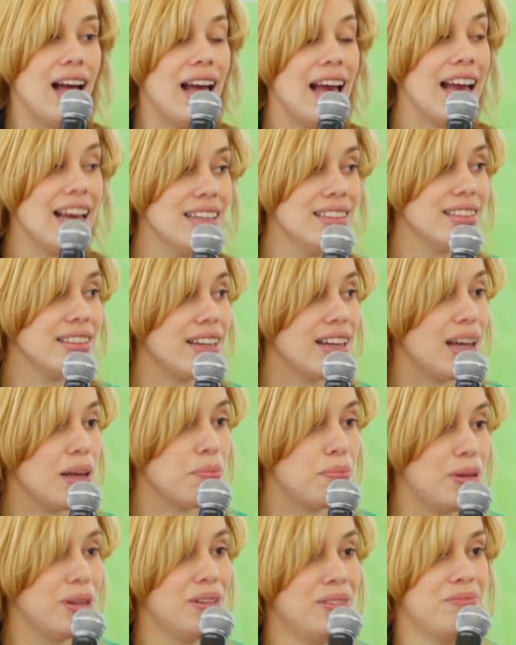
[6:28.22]
ended
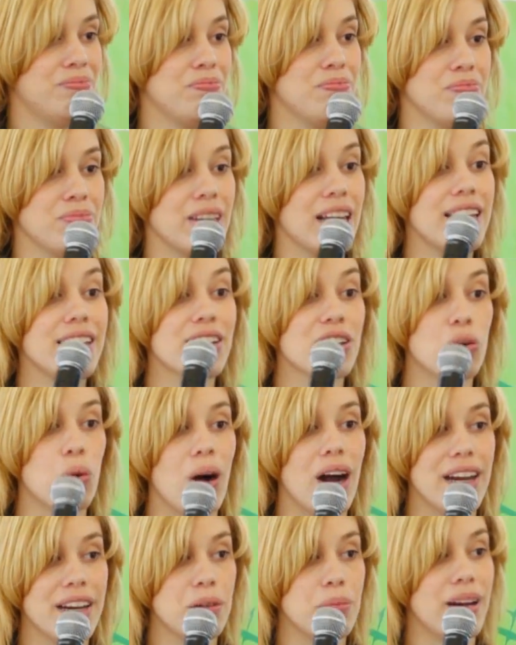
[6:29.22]
up getting
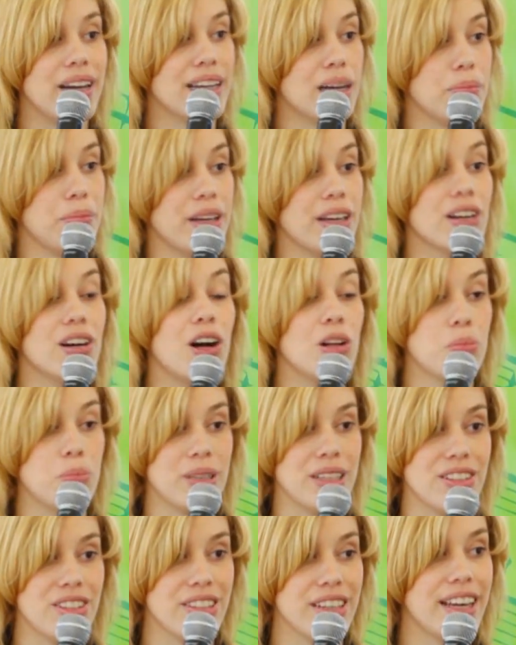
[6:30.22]
acquired by a company called
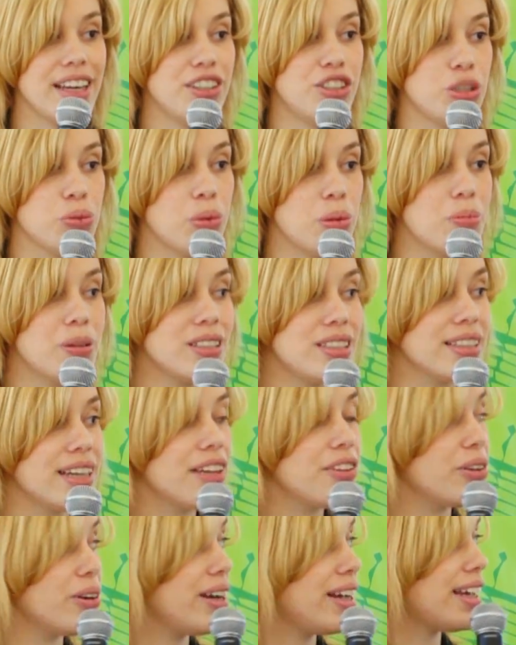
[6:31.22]
PCH, and we put
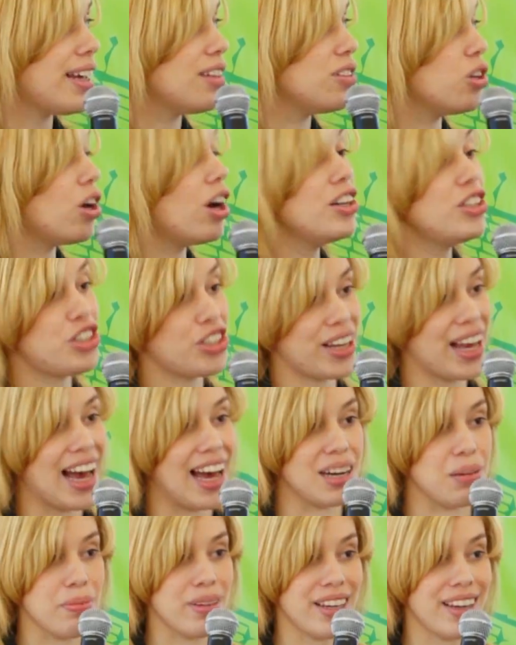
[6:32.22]
together a Launch
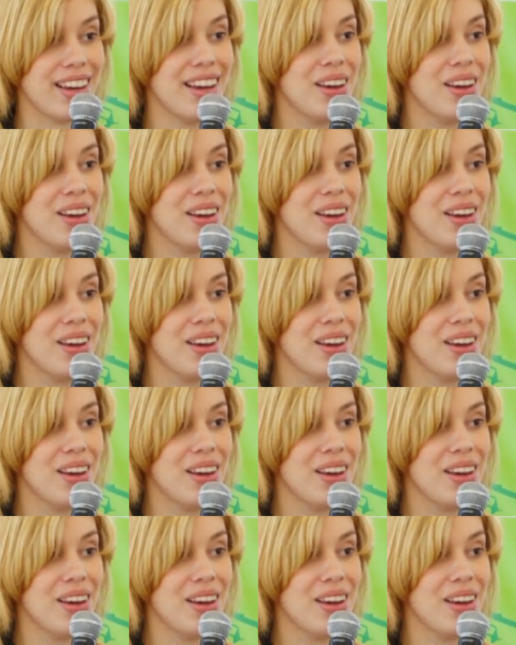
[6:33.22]
Academy,